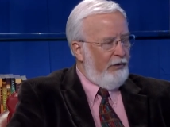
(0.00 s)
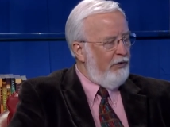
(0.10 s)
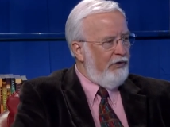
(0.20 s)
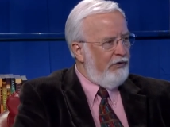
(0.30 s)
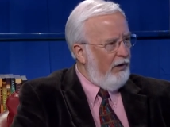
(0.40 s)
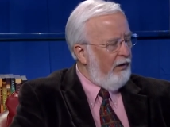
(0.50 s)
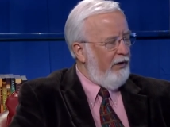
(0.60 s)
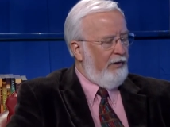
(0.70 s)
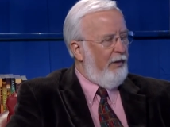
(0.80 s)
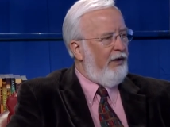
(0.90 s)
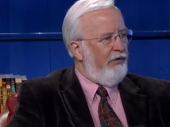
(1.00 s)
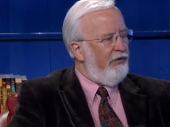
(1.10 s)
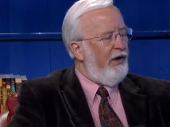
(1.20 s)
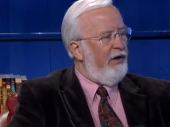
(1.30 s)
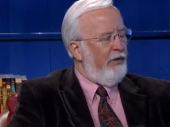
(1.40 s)
What you're talking about is
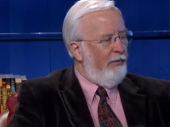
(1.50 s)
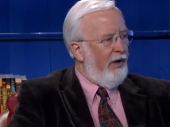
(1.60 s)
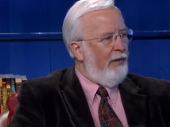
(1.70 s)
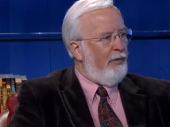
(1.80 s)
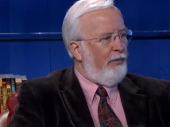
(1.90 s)
centered in Bible